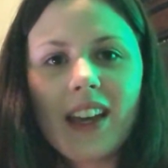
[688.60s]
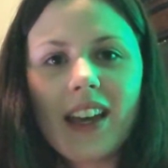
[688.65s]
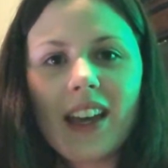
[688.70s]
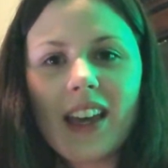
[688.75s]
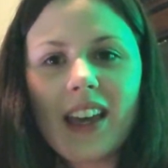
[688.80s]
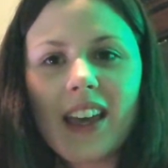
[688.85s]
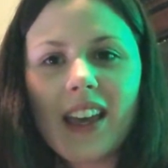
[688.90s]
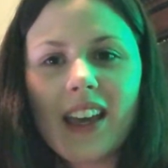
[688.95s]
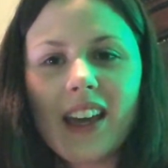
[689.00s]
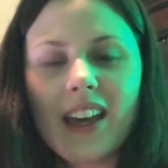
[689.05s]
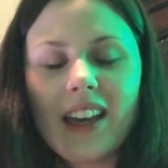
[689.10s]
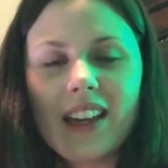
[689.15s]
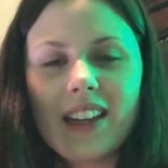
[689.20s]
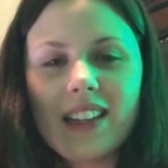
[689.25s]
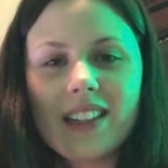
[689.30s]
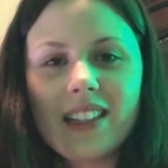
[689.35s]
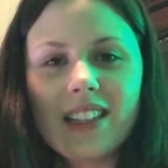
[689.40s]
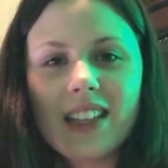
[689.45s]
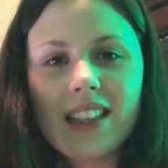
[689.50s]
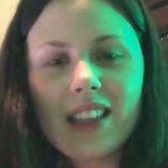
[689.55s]

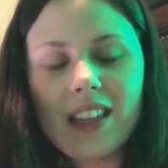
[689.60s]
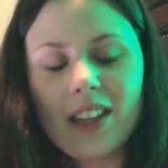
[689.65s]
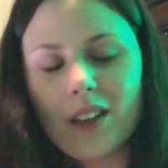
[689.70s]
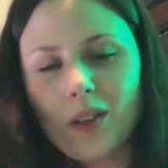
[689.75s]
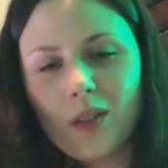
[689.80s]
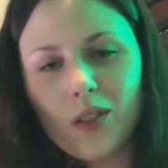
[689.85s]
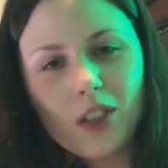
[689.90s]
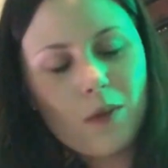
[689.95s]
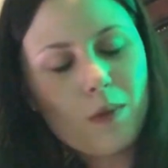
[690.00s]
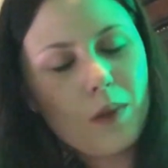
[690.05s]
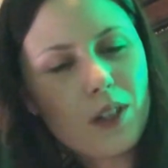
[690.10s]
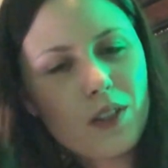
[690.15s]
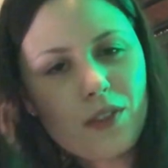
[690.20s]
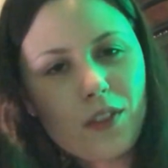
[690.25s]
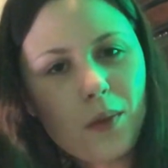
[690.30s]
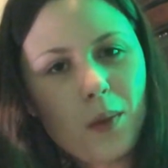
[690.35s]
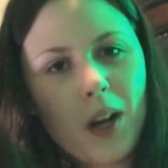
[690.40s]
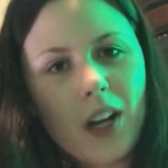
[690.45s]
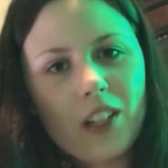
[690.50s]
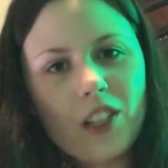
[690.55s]
And thank you so much for
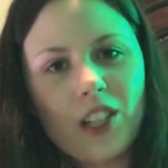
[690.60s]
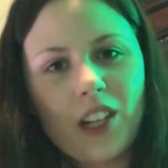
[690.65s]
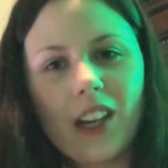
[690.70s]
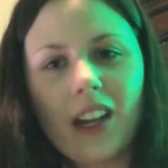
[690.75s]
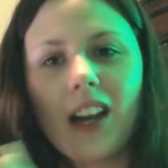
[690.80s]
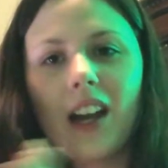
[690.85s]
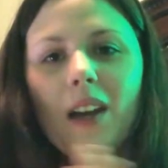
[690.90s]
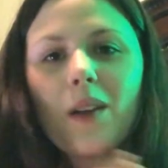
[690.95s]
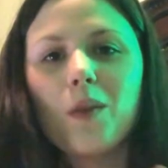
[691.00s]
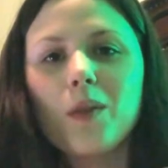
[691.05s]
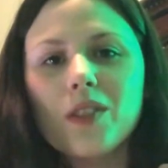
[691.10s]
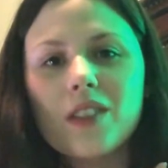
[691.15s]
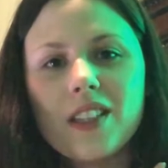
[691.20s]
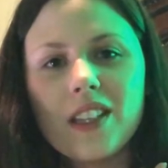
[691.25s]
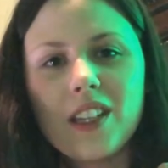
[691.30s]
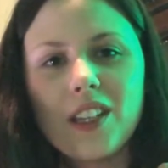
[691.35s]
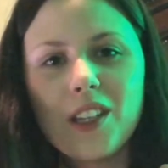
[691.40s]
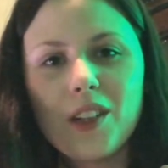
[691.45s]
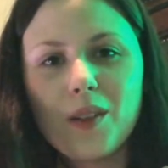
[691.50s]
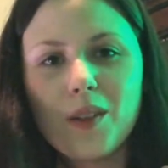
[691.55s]
watching. I will
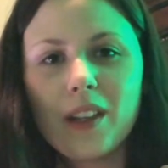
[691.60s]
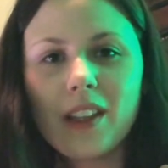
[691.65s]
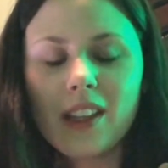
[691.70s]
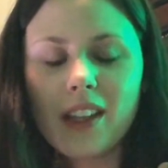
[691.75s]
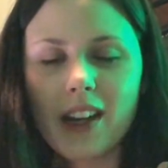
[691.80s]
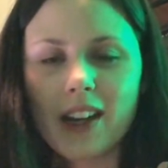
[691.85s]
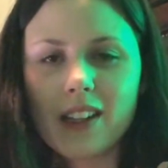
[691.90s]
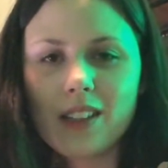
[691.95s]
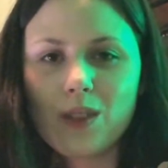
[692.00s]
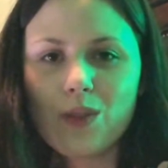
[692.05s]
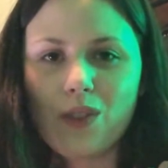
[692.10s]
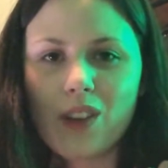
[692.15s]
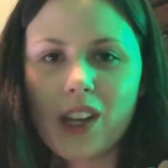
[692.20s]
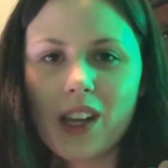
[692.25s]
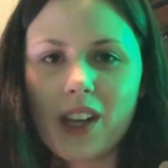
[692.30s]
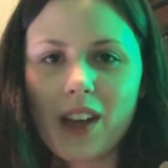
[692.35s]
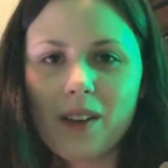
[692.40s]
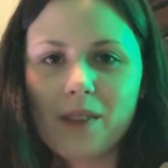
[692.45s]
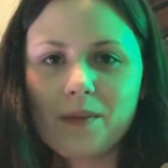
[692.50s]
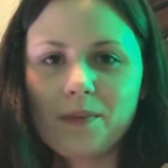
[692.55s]
see you in the next
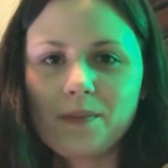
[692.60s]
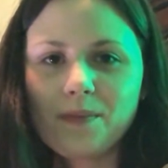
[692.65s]
video.